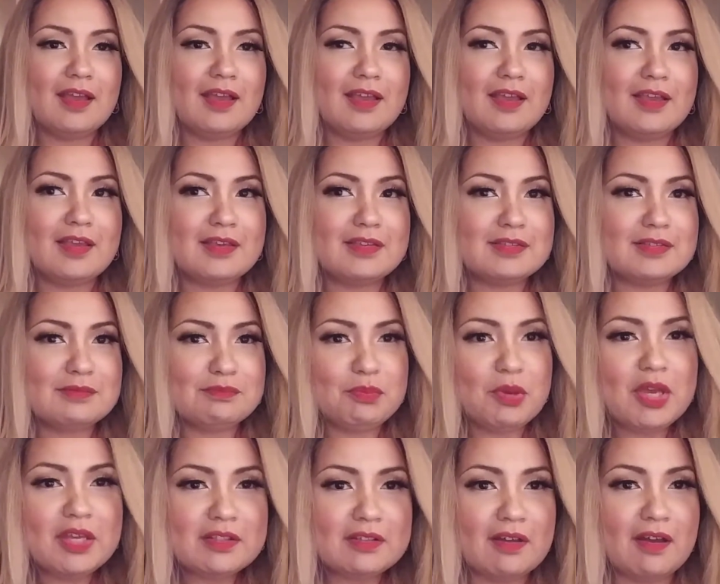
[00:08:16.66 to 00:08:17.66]
he's
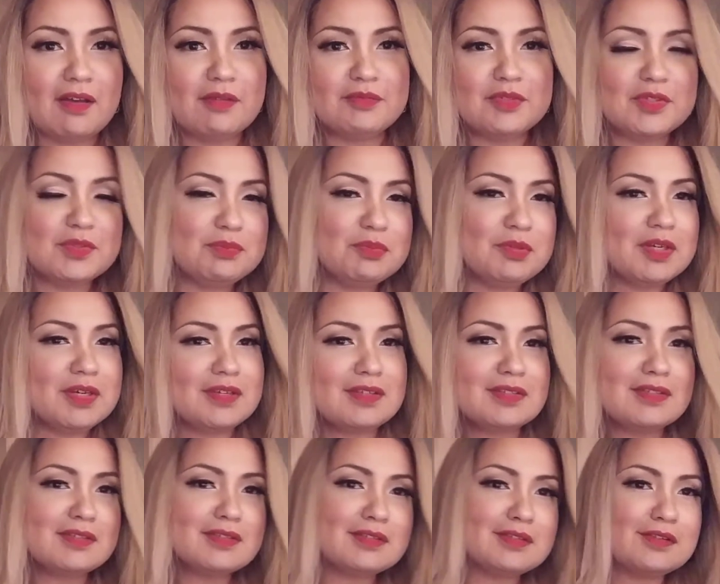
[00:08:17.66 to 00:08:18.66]
picked on just
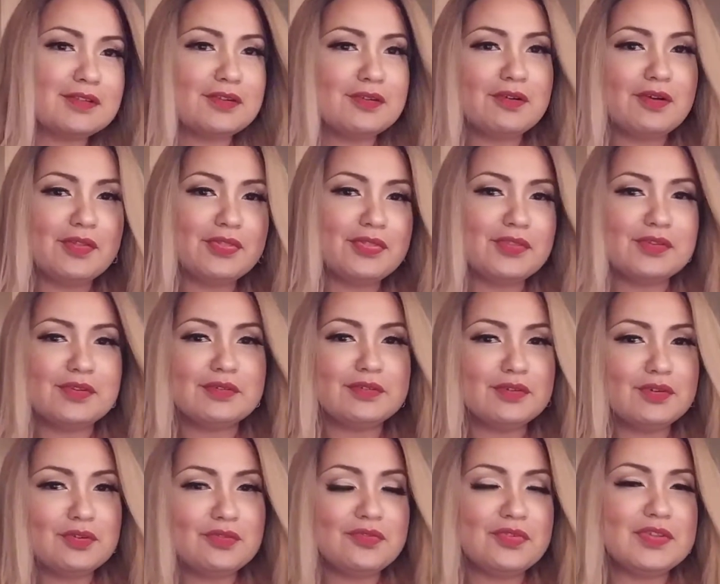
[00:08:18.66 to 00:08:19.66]
because he's a little on the
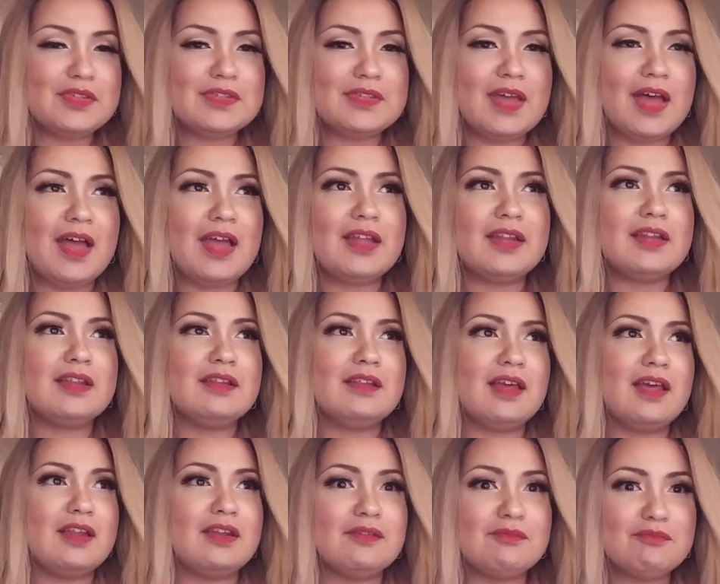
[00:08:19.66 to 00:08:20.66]
goofy side
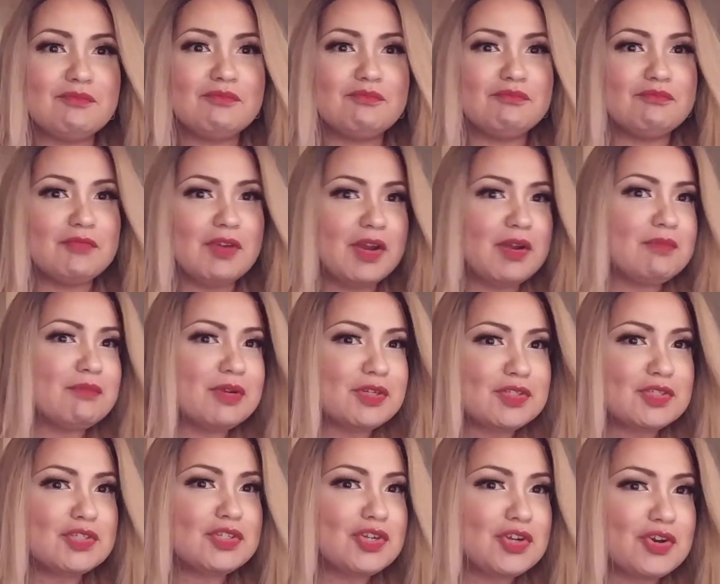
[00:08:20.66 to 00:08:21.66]
and very
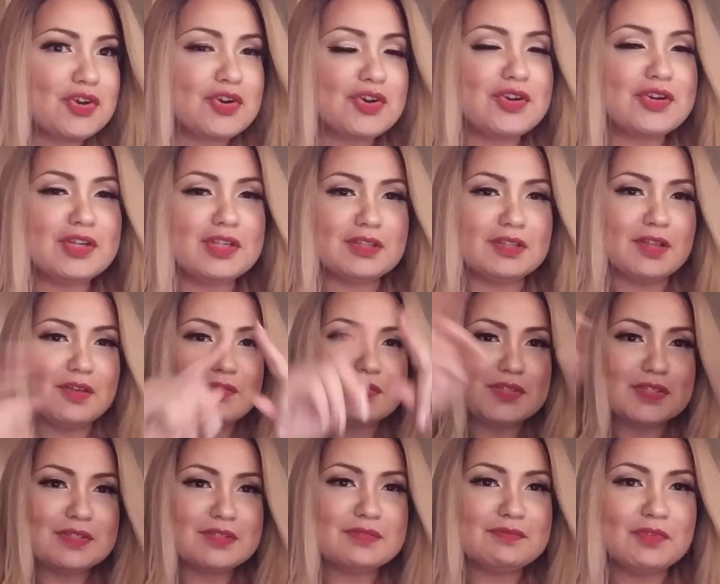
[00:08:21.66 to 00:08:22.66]
much a nerd and
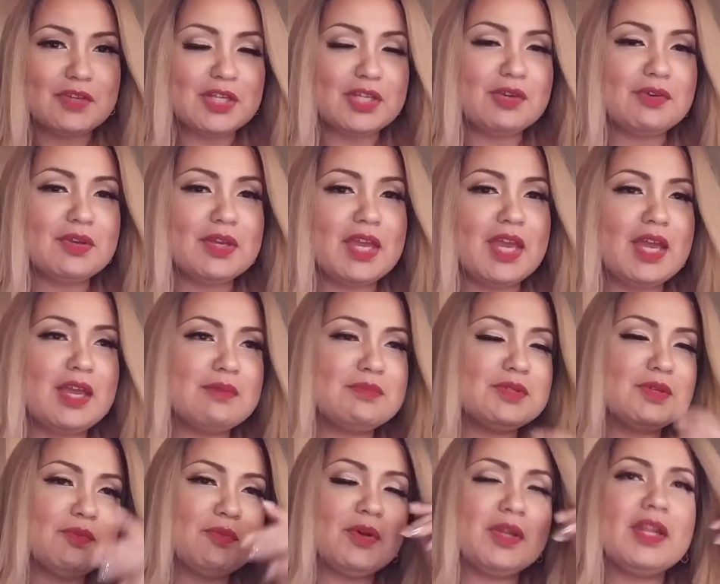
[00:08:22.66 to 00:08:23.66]
loves his video
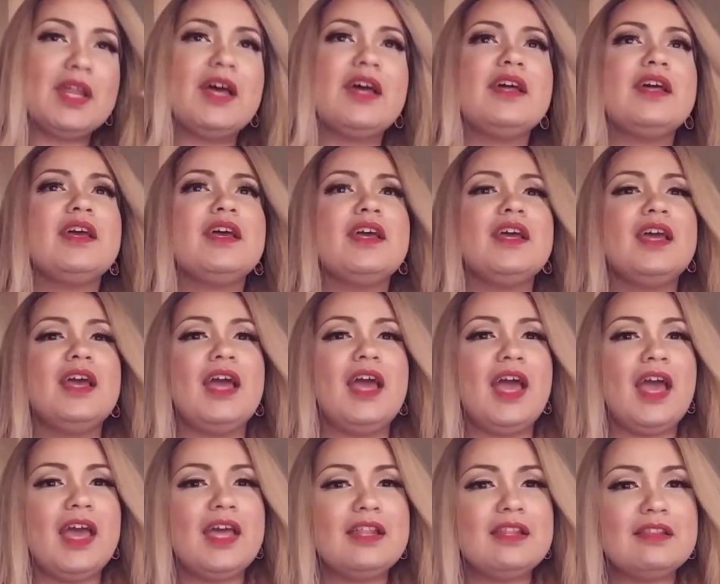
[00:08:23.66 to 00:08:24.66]
games and whatnot
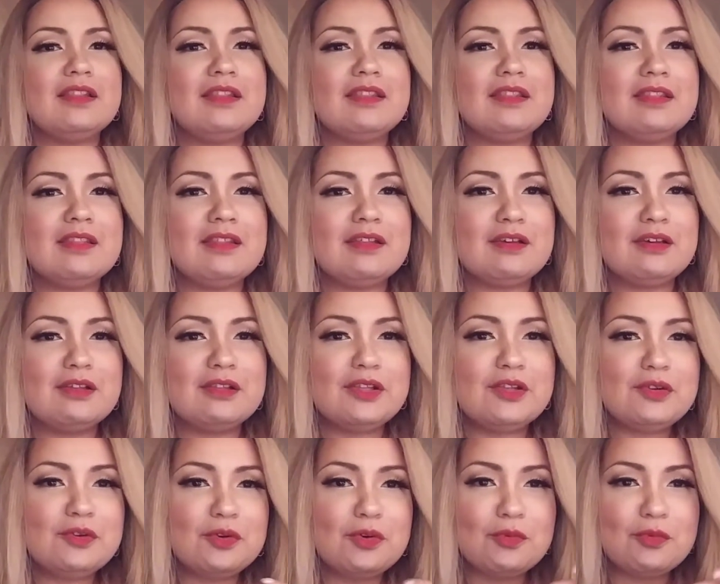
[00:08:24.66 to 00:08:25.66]
and the
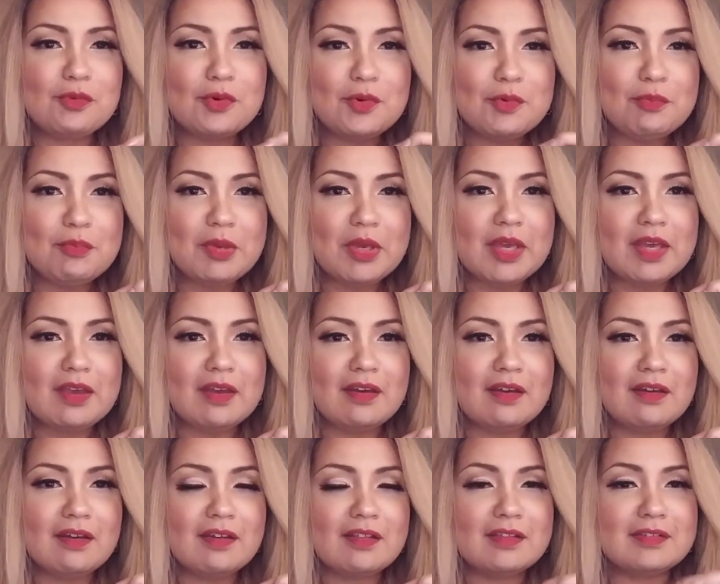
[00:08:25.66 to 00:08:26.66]
little
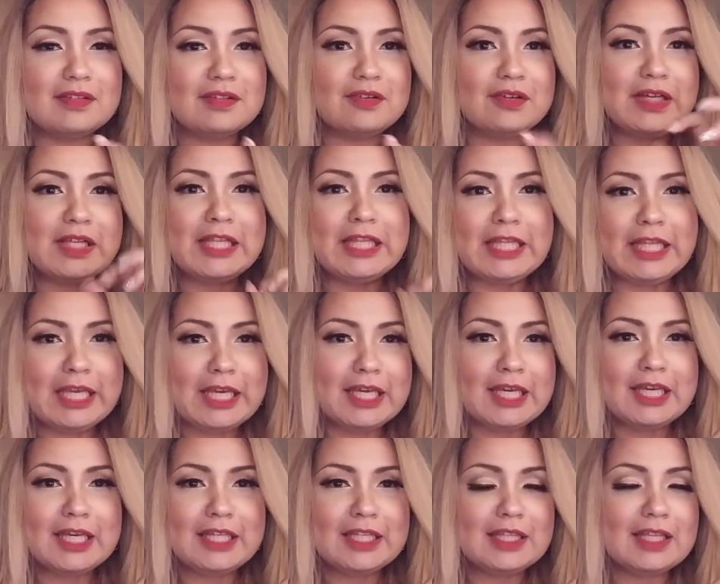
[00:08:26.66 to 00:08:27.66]
grouping, the little clique
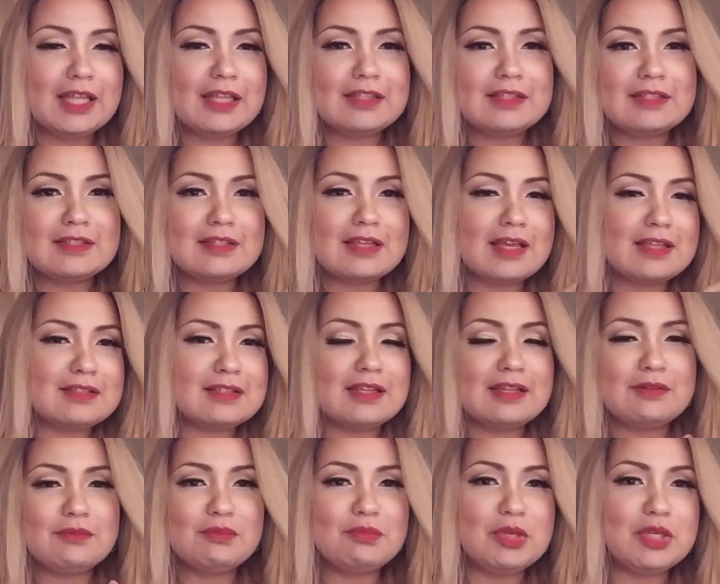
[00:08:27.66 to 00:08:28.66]
that decides that
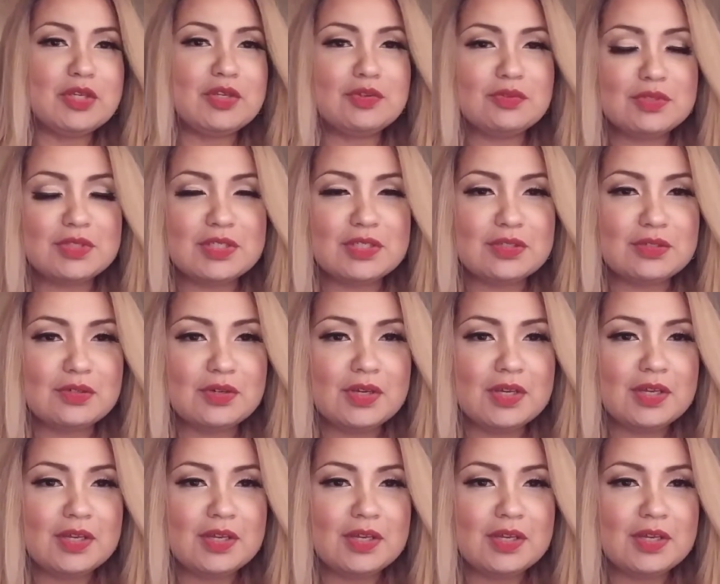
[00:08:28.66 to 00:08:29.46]
it'd be cute to